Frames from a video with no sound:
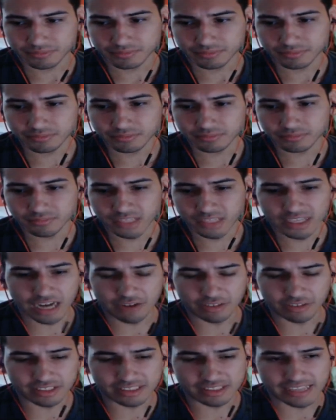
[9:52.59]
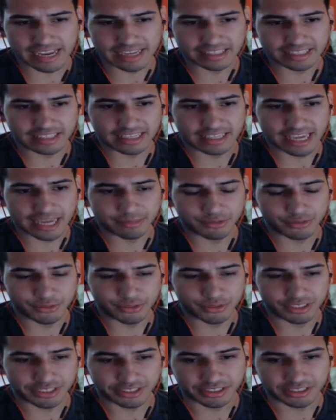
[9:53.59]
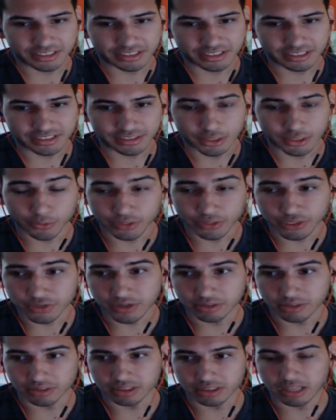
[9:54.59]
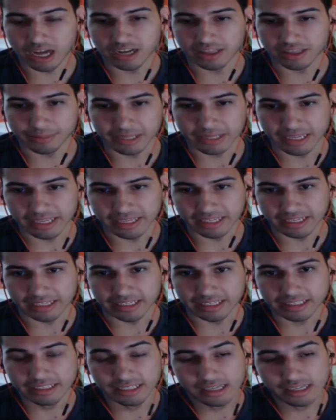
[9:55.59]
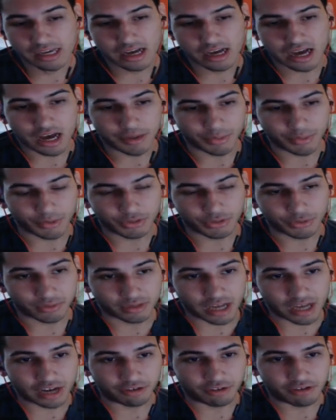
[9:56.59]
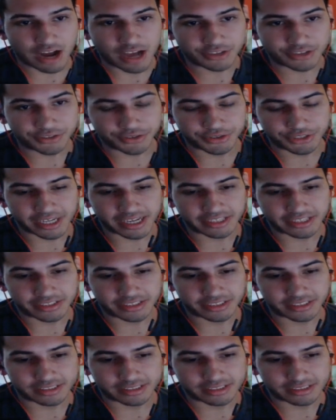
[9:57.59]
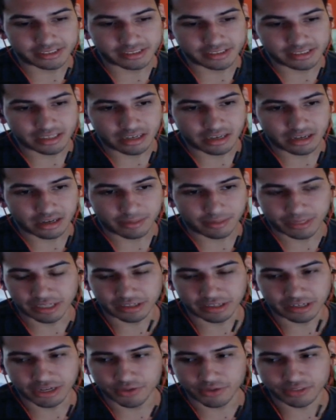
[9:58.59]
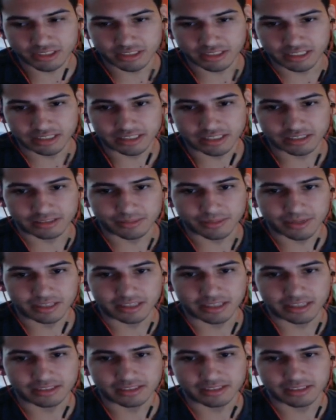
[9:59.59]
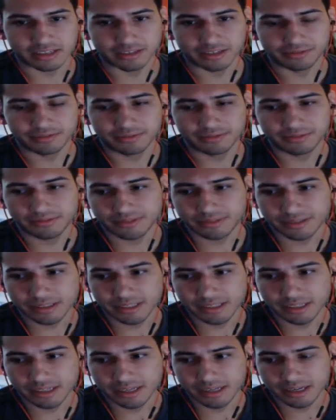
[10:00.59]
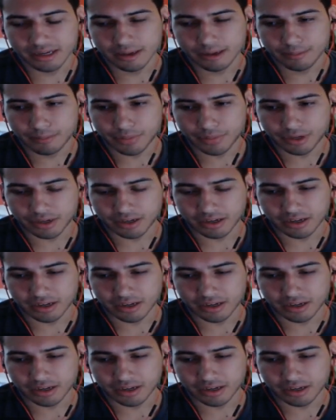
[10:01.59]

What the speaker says: and not really taking the game too seriously. So we struggled a lot in the beginning. We went through a lot of roster changes. I'm not going to go into details about that stuff. But